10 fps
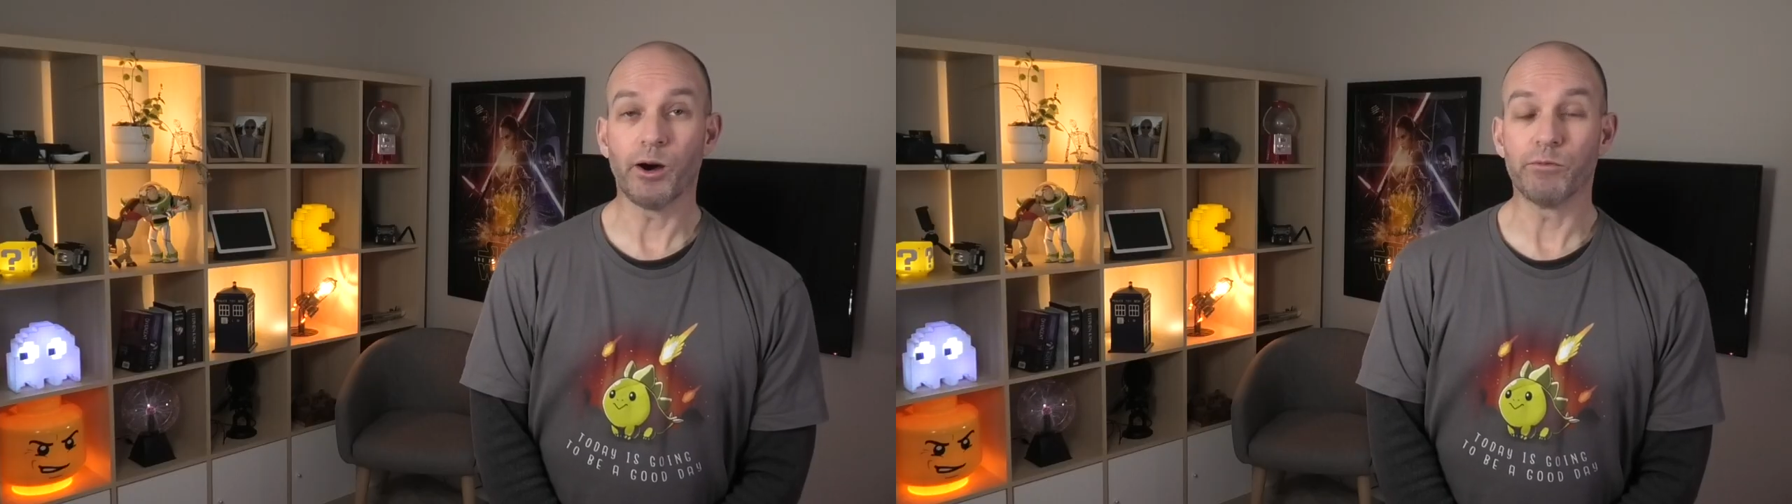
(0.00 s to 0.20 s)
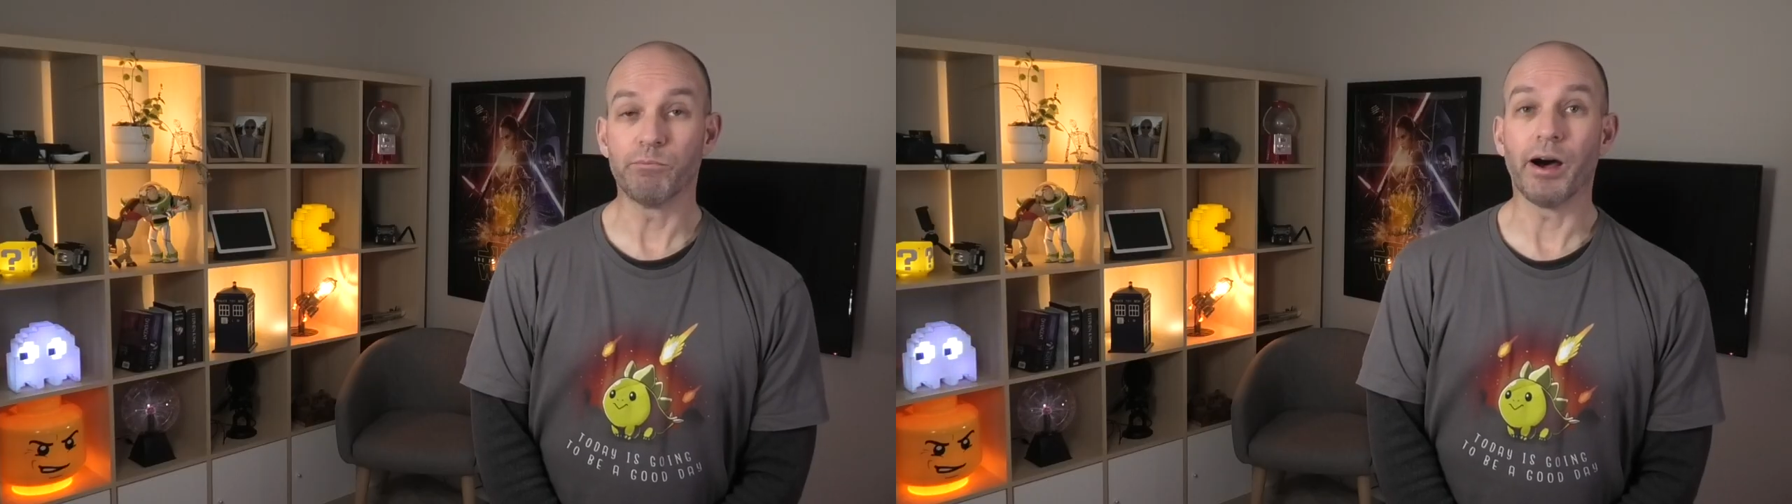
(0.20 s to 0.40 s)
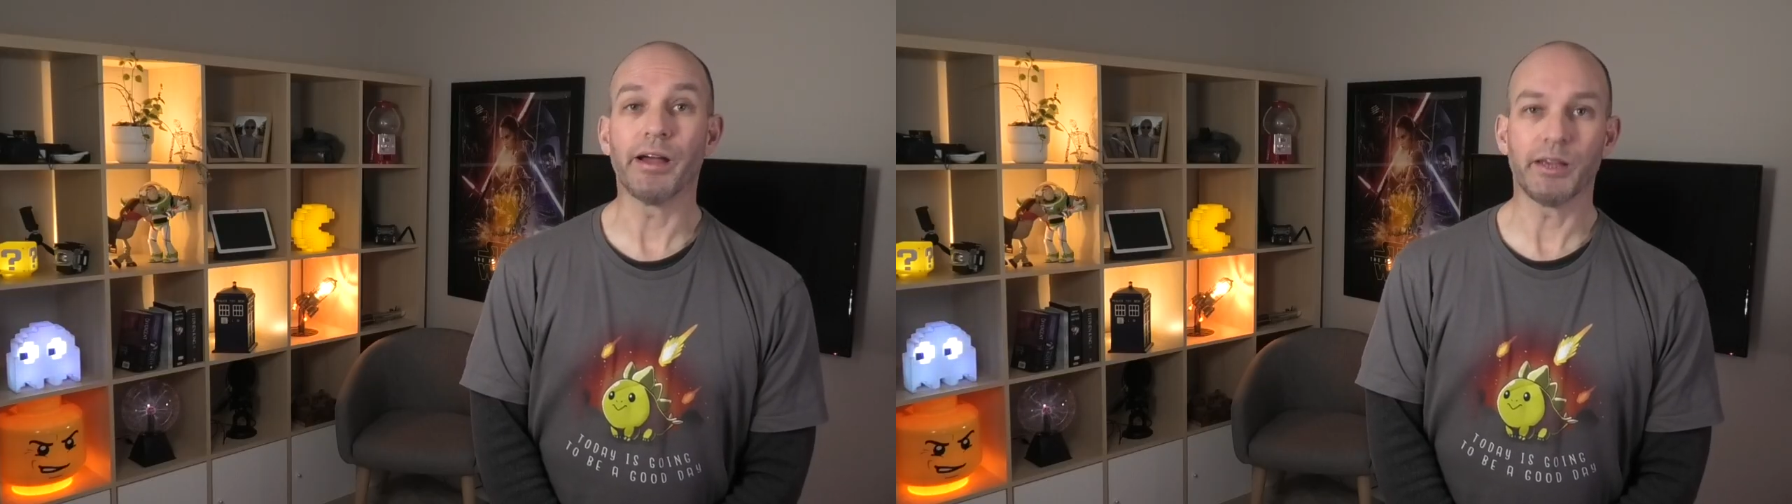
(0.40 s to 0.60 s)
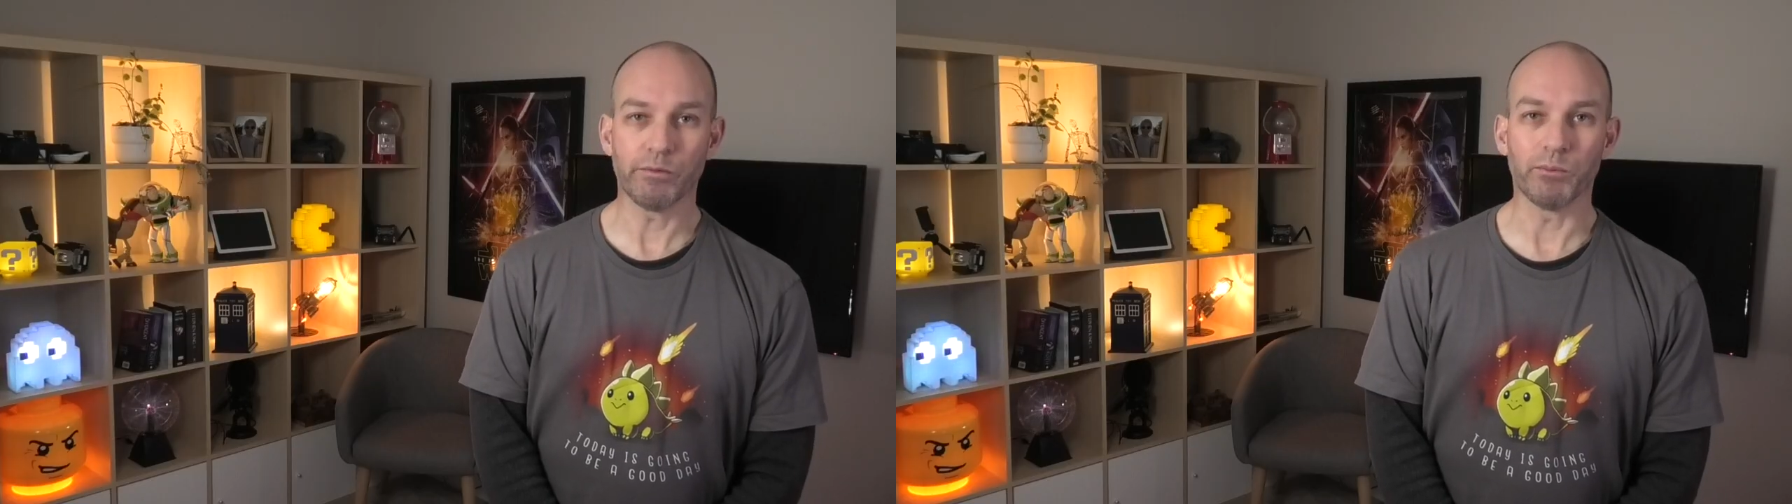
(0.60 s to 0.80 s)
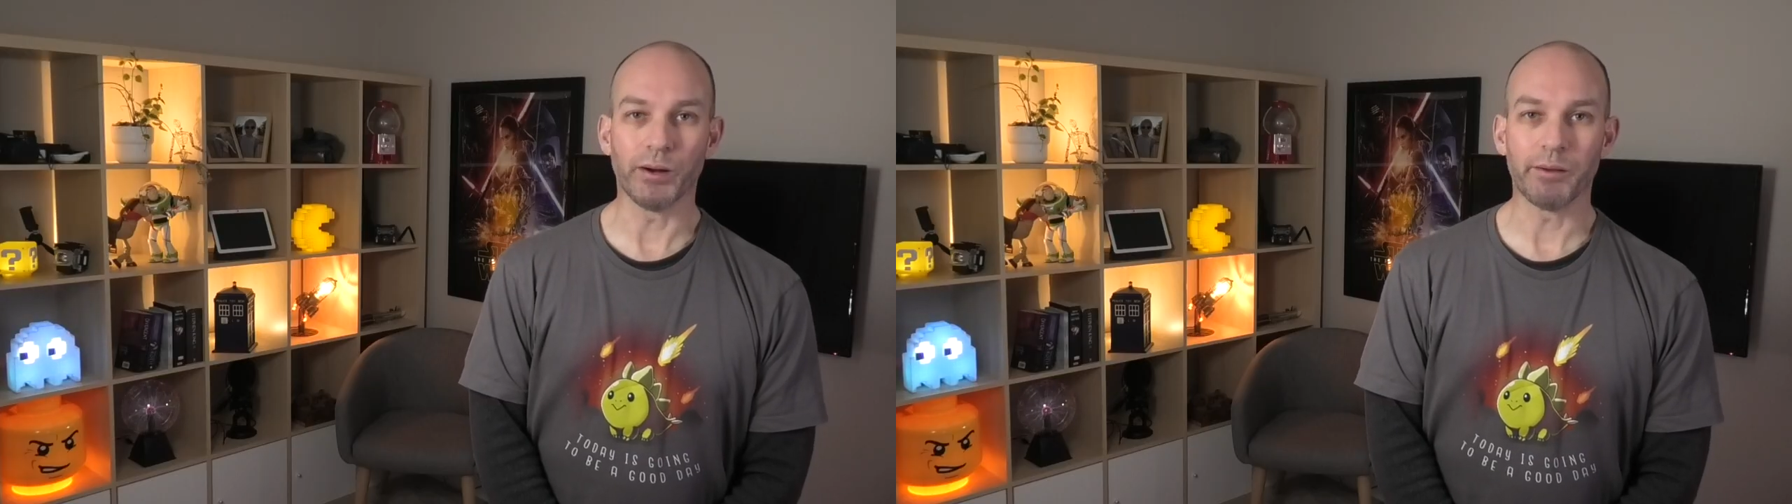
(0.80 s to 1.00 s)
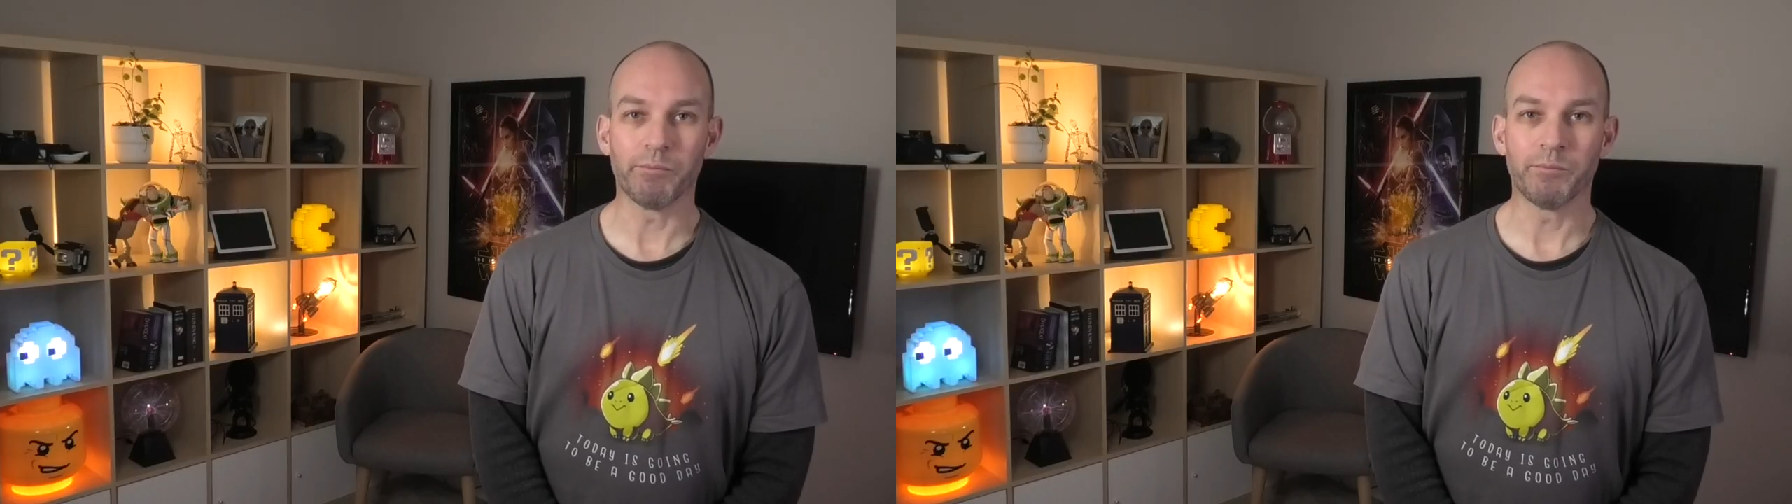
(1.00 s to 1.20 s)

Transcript: of my giveaway.